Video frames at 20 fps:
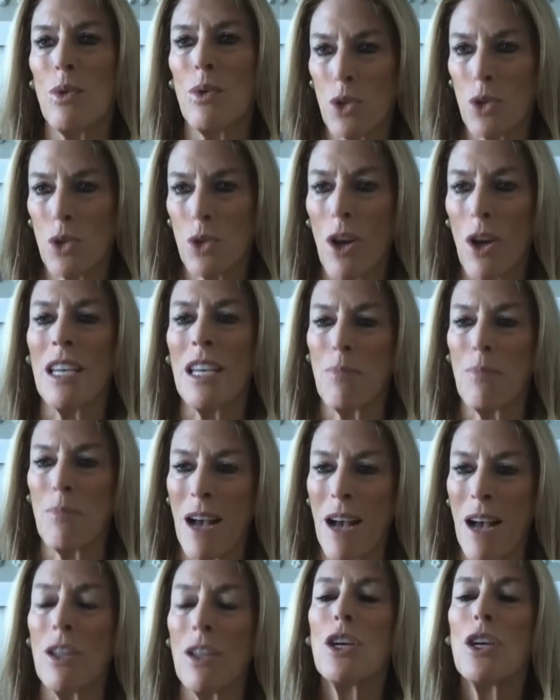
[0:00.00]
were talking
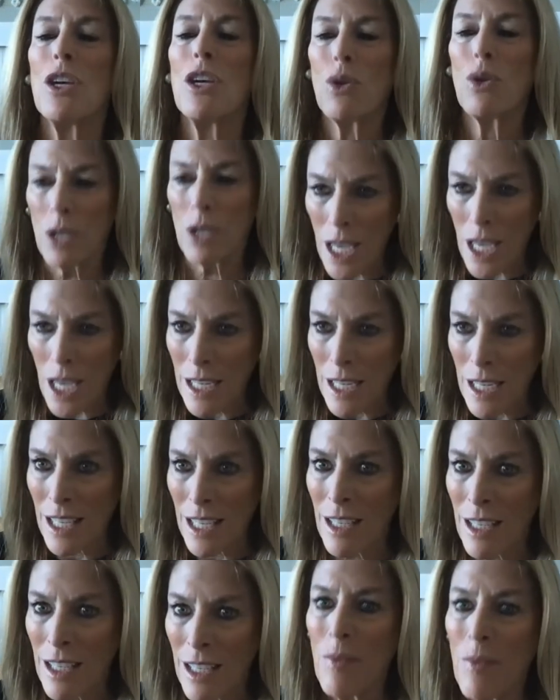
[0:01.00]
about
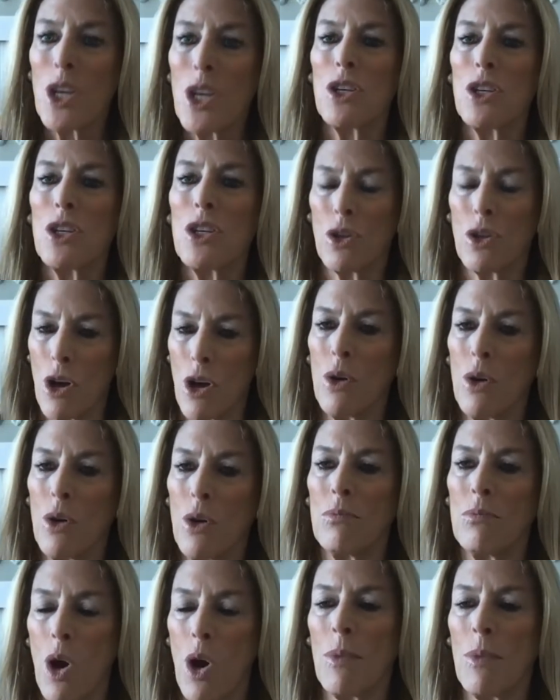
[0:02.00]
creating your own
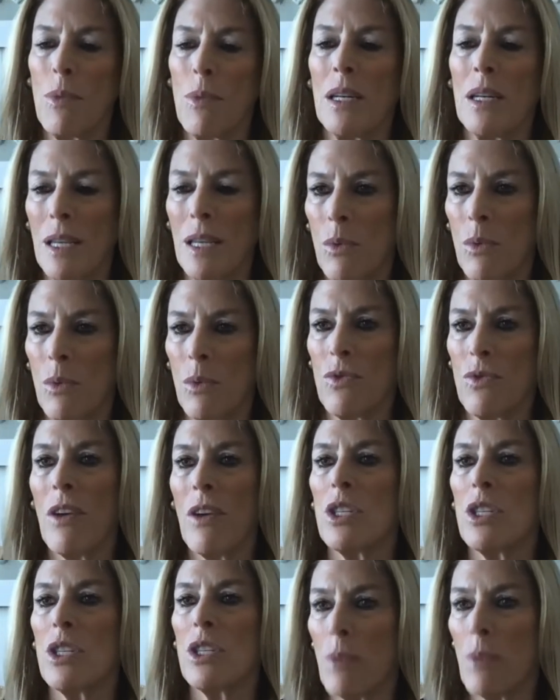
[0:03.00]
moment. It was very
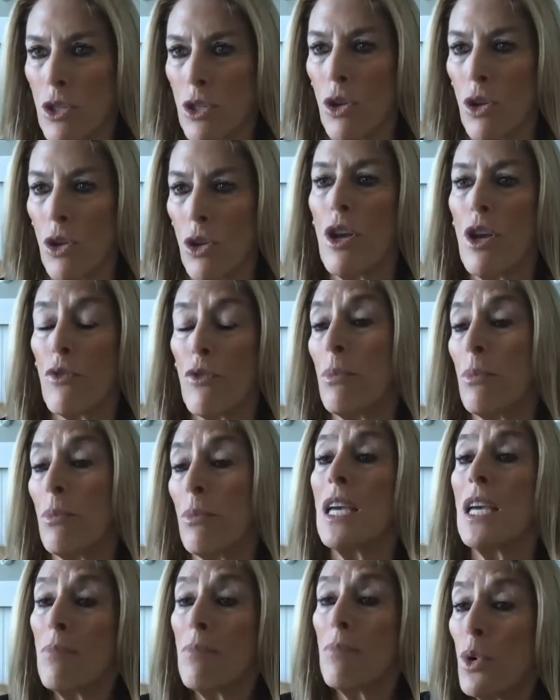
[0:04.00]
special for
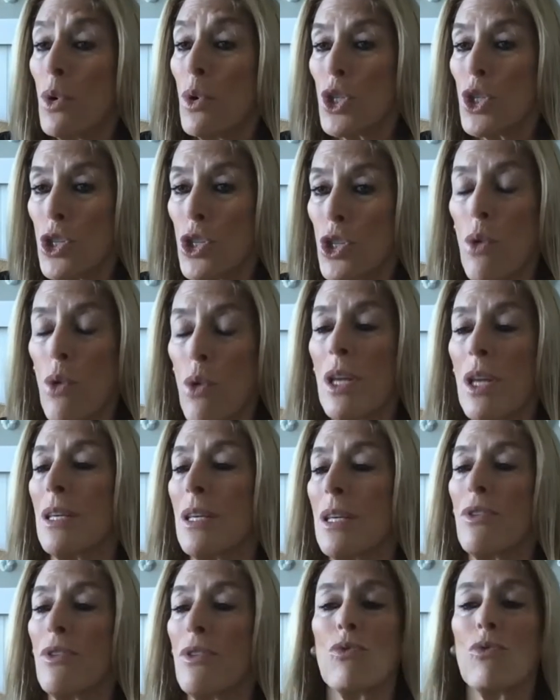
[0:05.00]
me, more so than
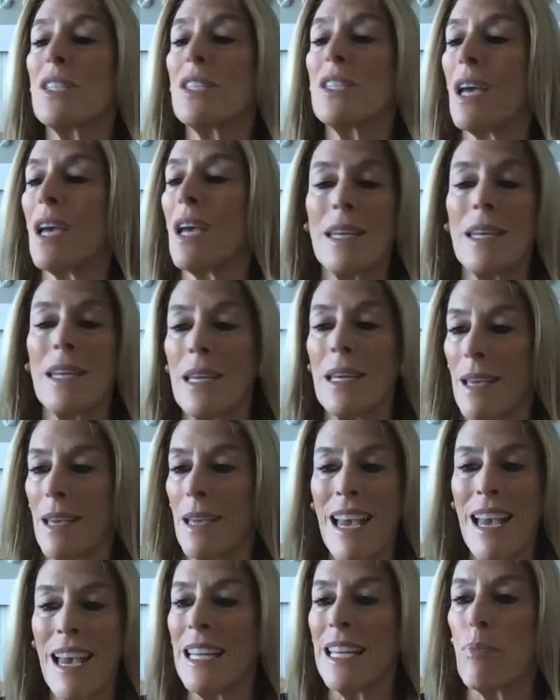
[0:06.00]
even reciting
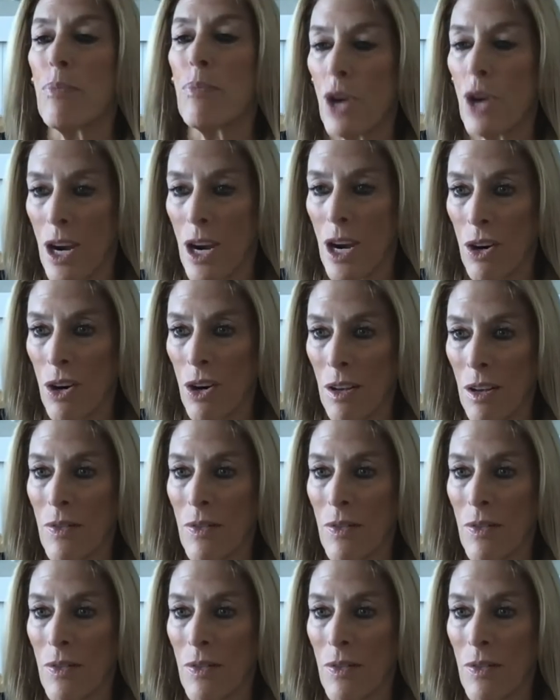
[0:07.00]
any prayer.